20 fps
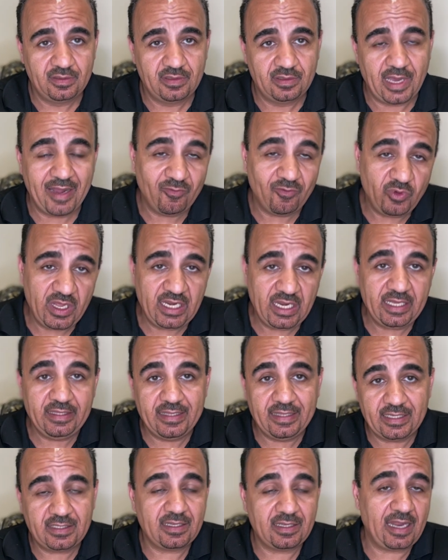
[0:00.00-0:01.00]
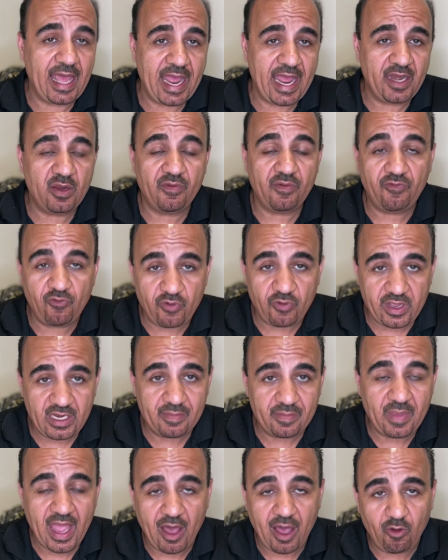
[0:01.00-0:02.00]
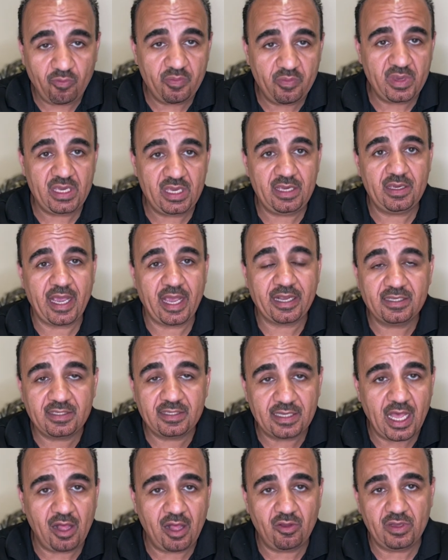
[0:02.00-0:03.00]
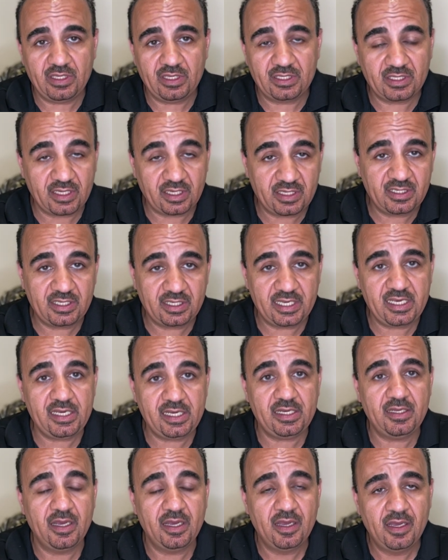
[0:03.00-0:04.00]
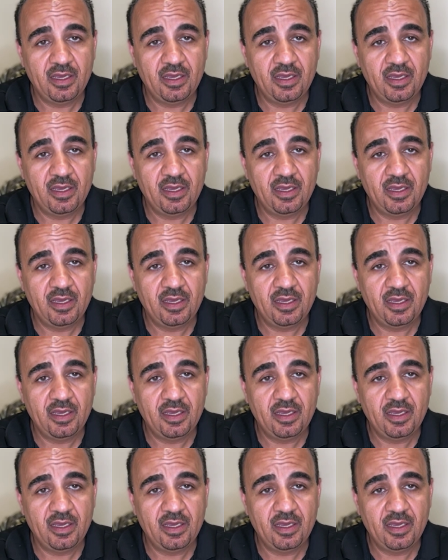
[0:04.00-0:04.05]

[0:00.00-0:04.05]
and really this land of freedom helped me excel and succeed